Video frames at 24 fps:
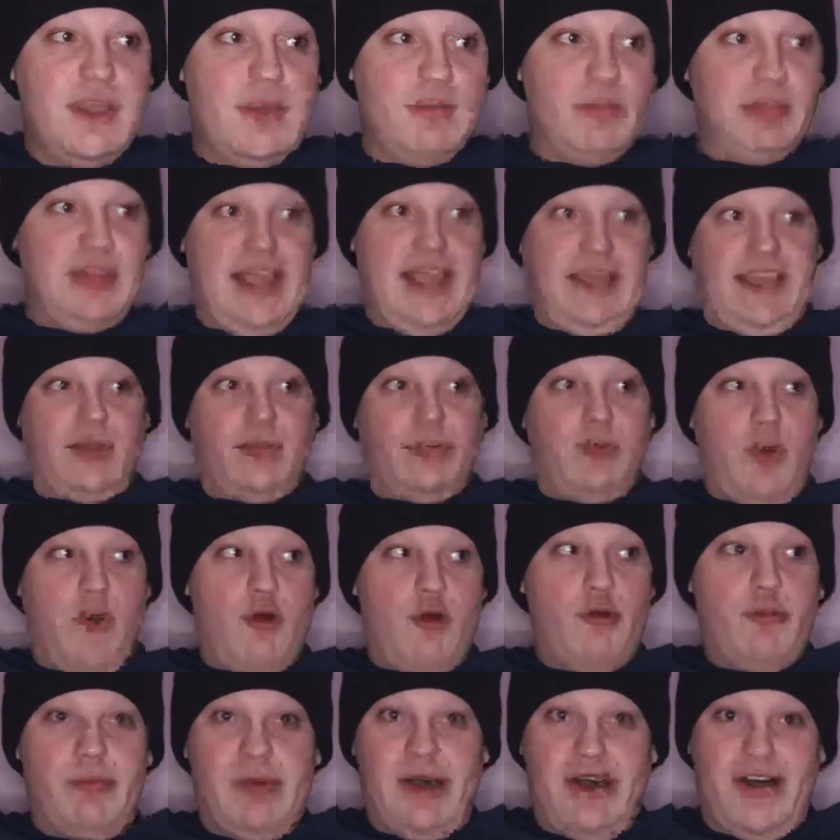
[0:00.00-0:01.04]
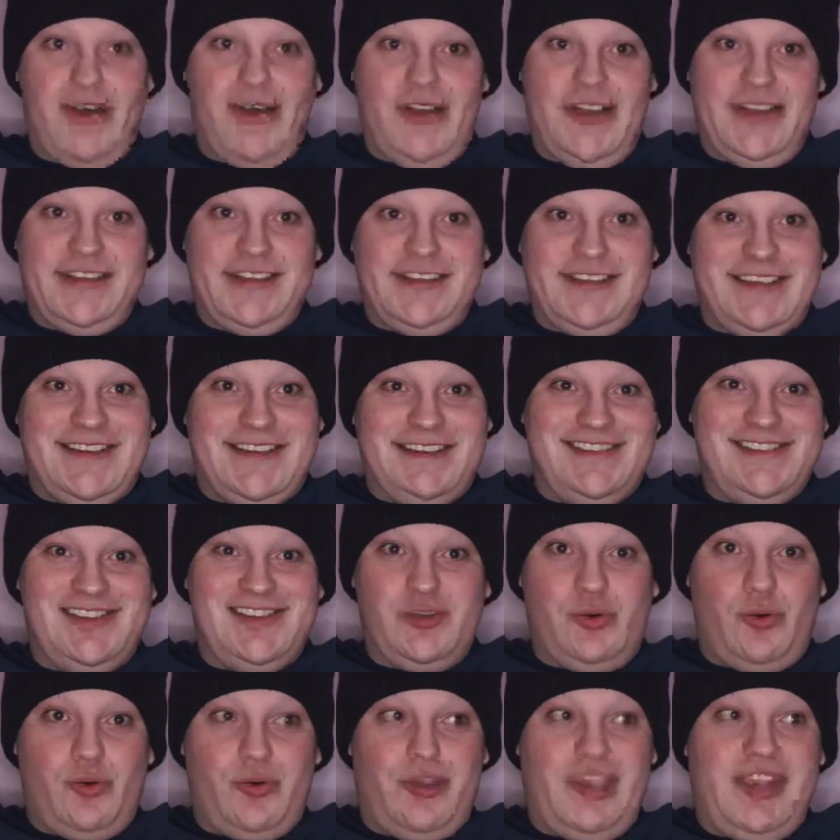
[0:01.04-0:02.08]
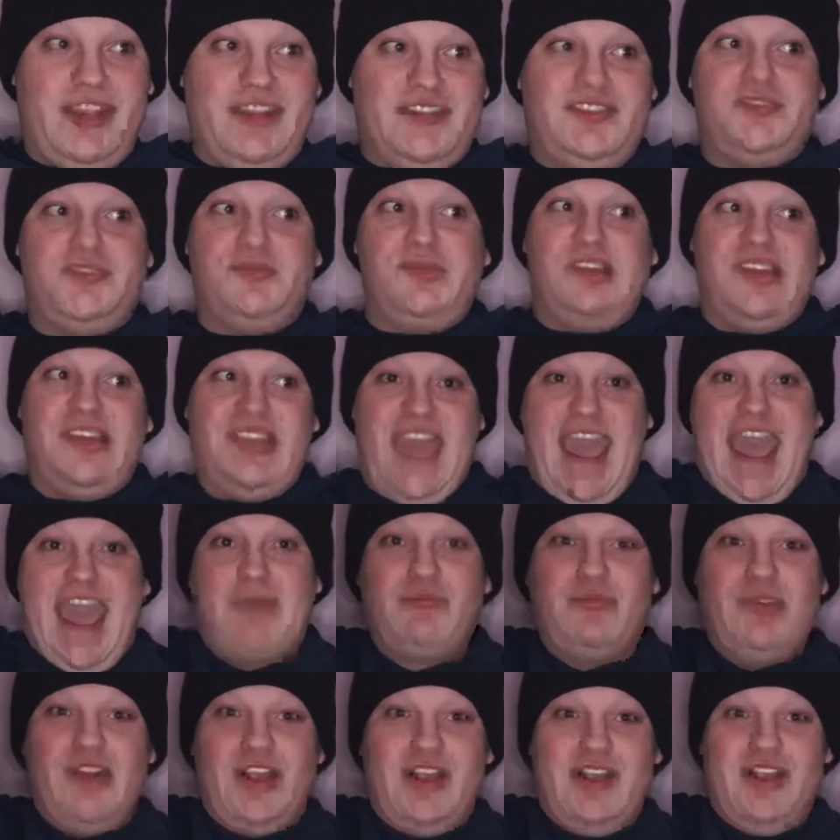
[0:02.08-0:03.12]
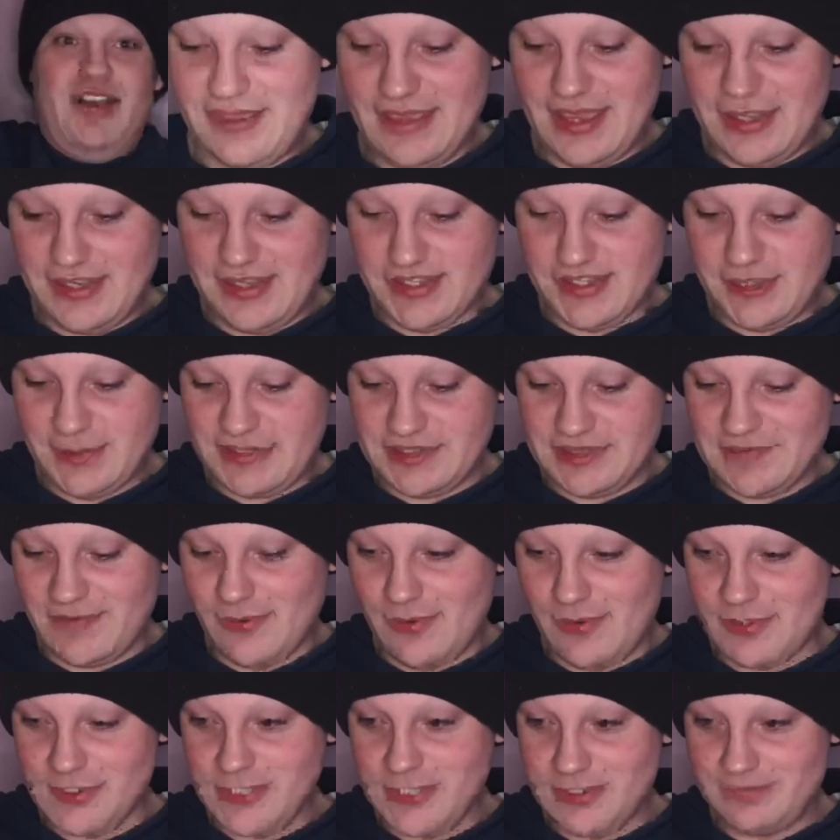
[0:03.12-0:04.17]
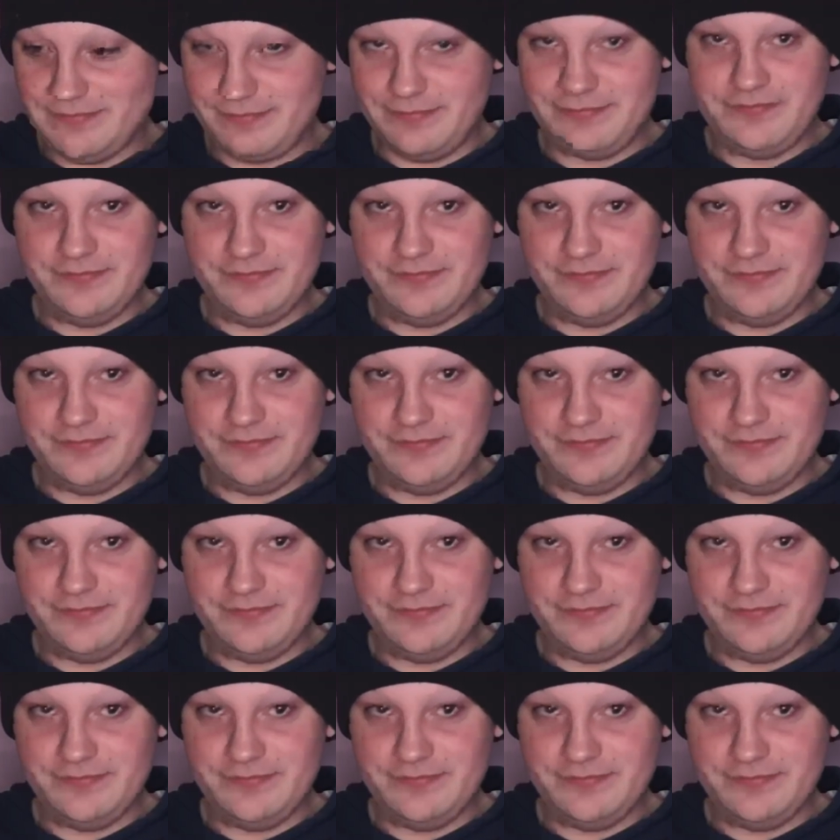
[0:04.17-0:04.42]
blank wall behind us talking to a camera. Thank you so much for watching.